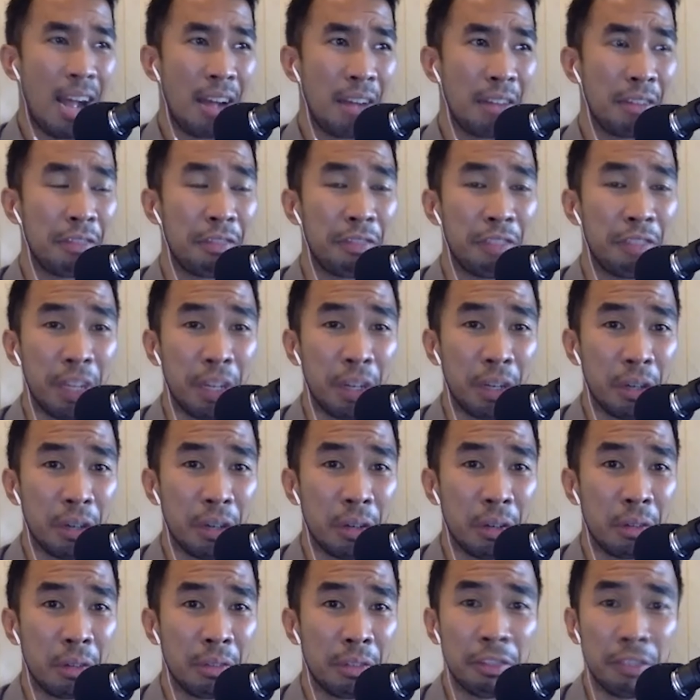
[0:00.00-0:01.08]

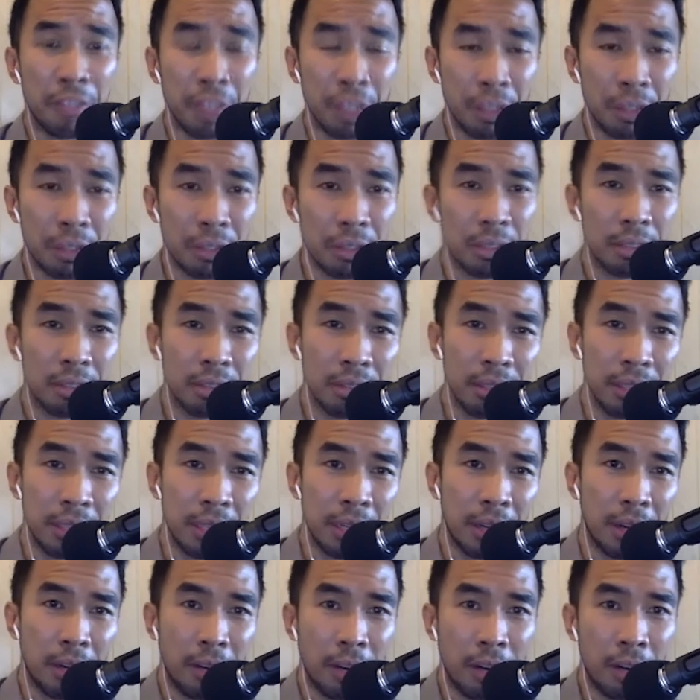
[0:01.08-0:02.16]
feel fulfilled, and
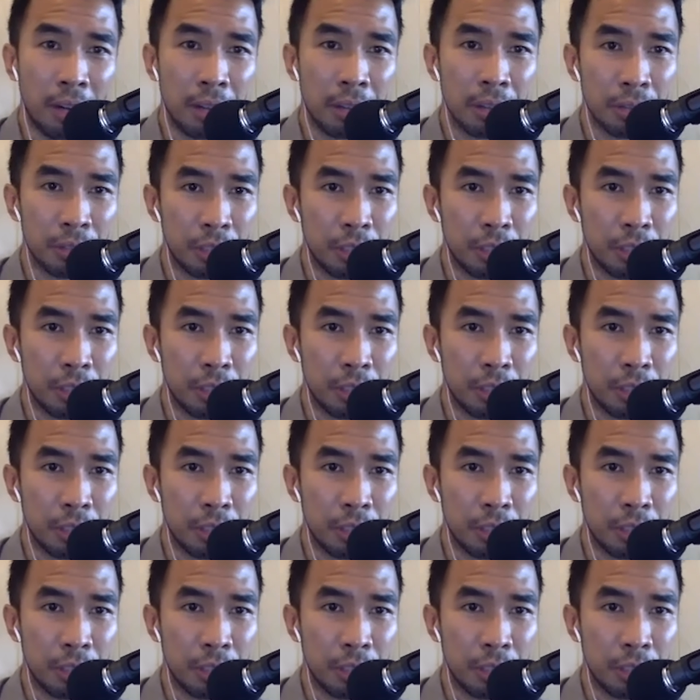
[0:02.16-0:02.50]
also